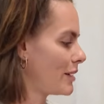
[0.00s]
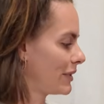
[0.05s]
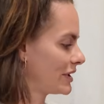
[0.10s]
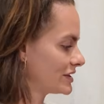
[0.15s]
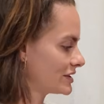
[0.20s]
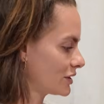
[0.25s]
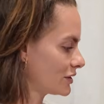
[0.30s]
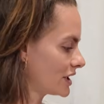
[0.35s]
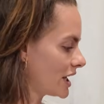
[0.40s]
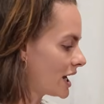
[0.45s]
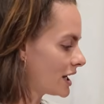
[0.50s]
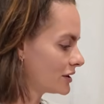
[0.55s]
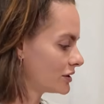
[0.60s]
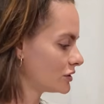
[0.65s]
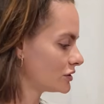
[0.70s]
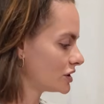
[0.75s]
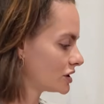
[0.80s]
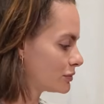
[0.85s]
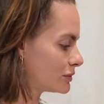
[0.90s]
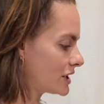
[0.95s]
So yeah,
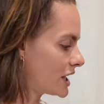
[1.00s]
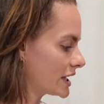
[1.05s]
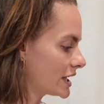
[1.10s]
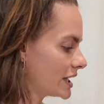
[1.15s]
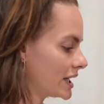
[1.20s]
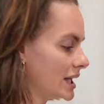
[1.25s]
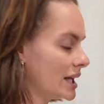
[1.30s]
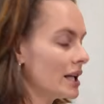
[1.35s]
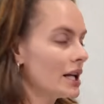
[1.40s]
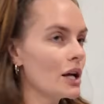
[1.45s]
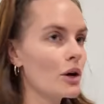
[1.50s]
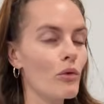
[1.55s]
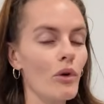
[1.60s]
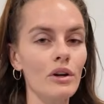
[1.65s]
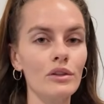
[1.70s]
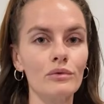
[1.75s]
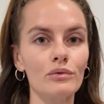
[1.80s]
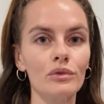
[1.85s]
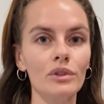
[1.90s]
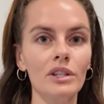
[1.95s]
you just plug it in. It
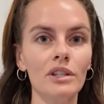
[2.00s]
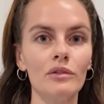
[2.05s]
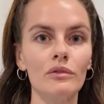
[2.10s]
works really